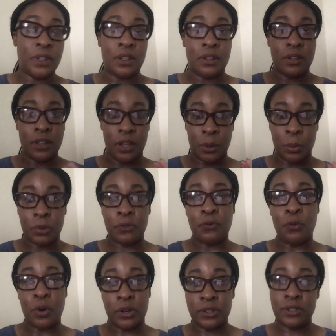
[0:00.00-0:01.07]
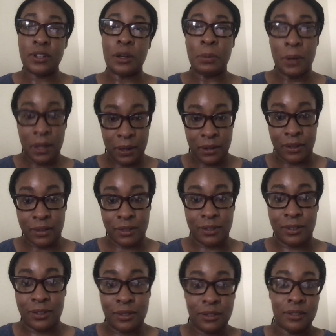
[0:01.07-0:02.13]
It was forced upon
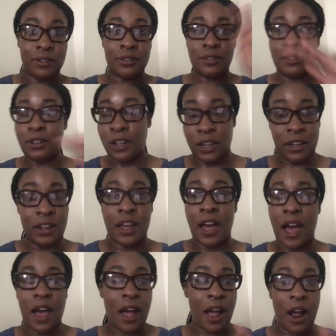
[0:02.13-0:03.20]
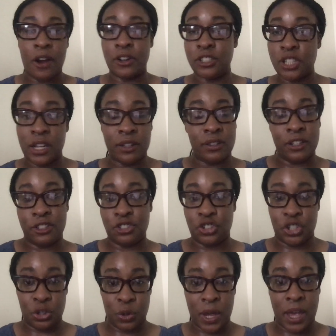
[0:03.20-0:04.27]
us, any Irish ancestry you
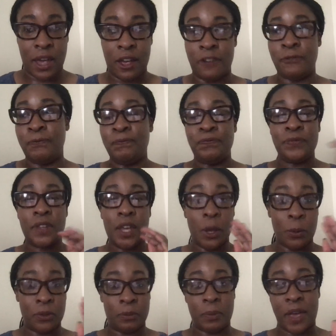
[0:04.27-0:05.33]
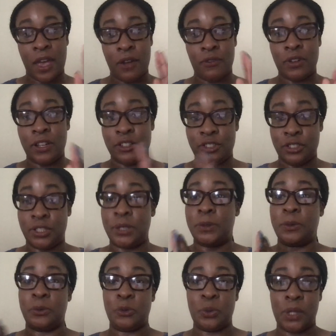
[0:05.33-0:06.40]
have. It was bad relationships
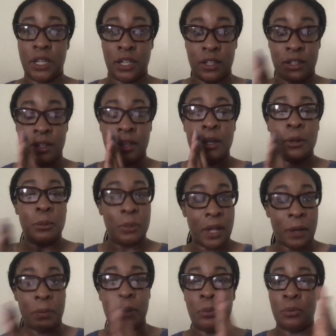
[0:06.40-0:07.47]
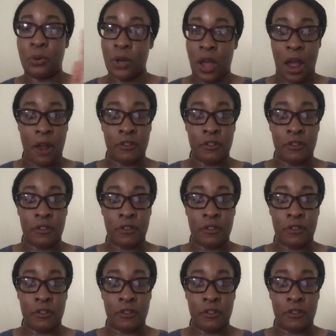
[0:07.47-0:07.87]
between Black people and Irish